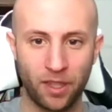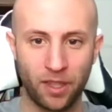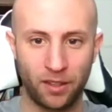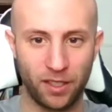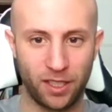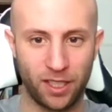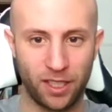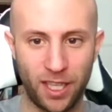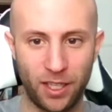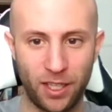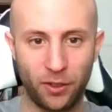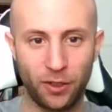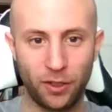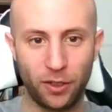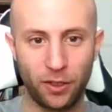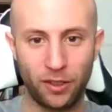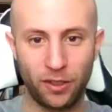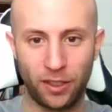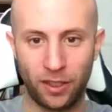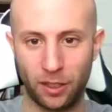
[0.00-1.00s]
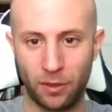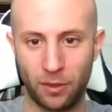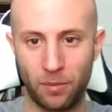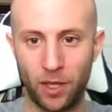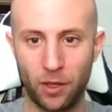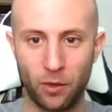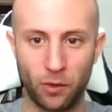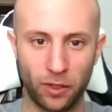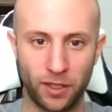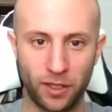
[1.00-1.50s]
the center in the
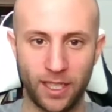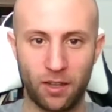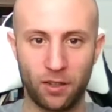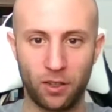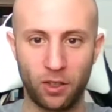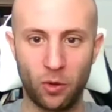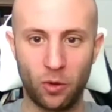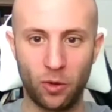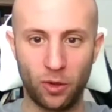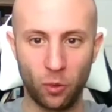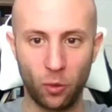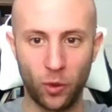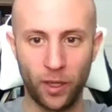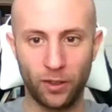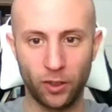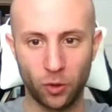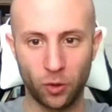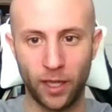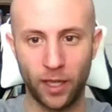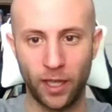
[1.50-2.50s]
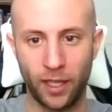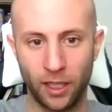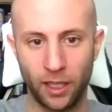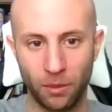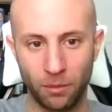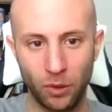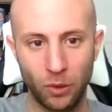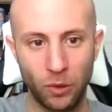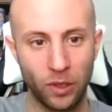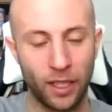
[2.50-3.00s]
middle or down low and the wingers waiting at
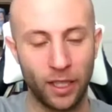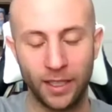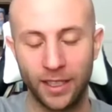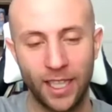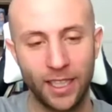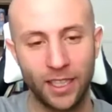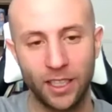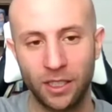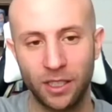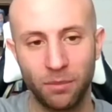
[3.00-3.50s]
the blue line. That